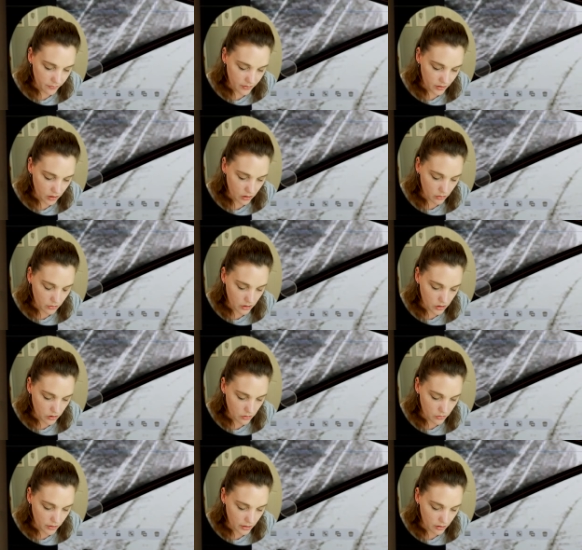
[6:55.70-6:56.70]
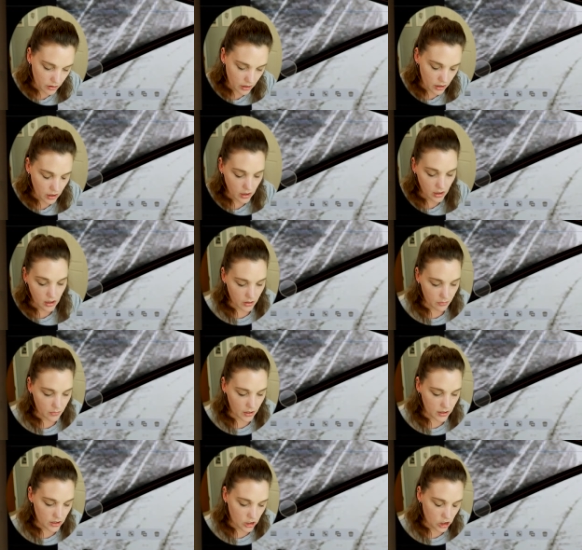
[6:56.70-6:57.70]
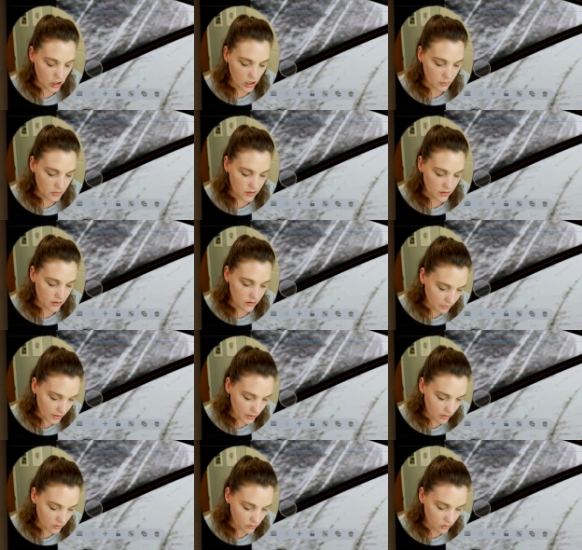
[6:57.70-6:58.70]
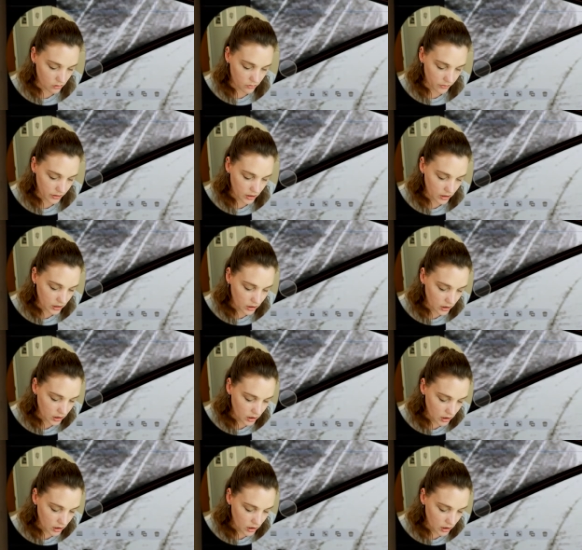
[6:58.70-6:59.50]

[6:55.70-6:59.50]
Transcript: go into our combined shapes panel over here,